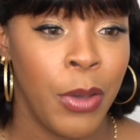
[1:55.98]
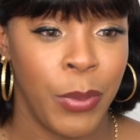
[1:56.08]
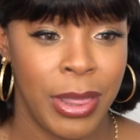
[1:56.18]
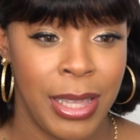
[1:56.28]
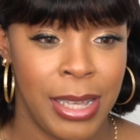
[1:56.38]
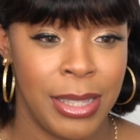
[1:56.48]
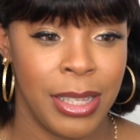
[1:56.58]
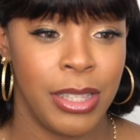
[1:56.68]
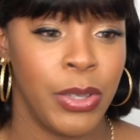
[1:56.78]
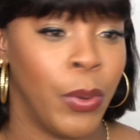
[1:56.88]
with
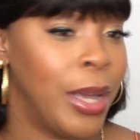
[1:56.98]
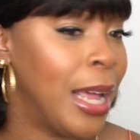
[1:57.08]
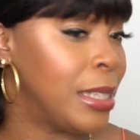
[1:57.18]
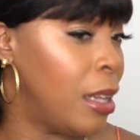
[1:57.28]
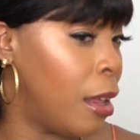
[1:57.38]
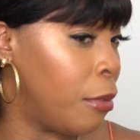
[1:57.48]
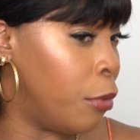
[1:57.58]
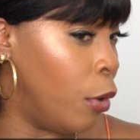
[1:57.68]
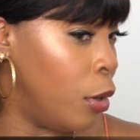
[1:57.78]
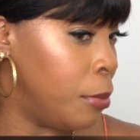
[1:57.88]
these so it has a lot of
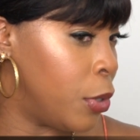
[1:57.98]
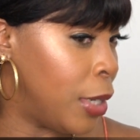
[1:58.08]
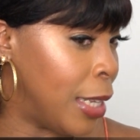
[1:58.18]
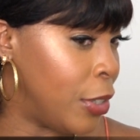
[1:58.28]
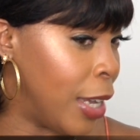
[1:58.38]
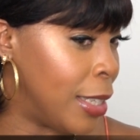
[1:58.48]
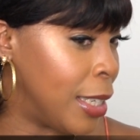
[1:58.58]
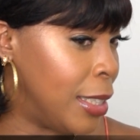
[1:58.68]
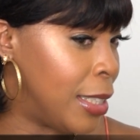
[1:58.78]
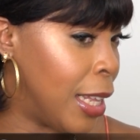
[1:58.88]
volume to it as you
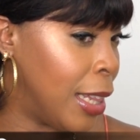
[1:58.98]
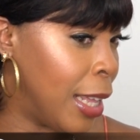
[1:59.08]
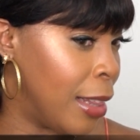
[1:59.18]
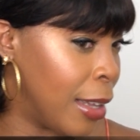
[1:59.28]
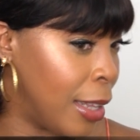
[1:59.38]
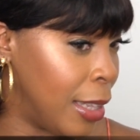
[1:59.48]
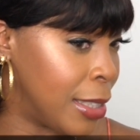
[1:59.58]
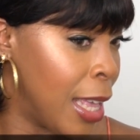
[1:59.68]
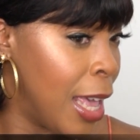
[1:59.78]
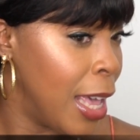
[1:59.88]
guys can tell like look at
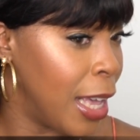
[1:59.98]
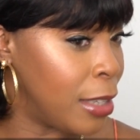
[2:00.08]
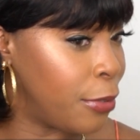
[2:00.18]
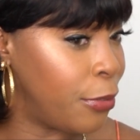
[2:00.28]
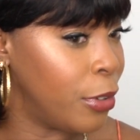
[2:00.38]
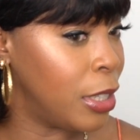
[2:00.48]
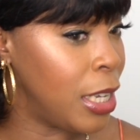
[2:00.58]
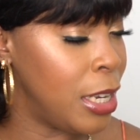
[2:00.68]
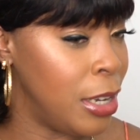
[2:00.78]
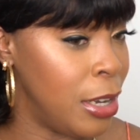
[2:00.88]
this it's full
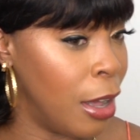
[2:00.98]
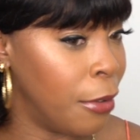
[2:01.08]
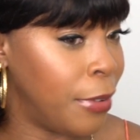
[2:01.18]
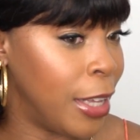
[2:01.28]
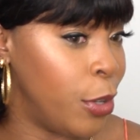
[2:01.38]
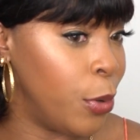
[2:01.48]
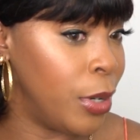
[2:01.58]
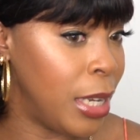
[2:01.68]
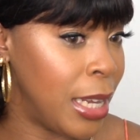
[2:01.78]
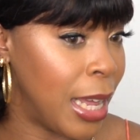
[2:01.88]
enough like you
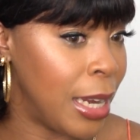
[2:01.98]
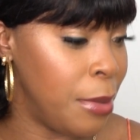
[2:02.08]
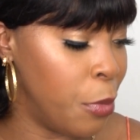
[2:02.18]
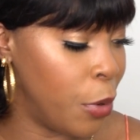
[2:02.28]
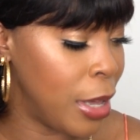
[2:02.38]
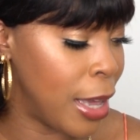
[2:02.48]
don't need any more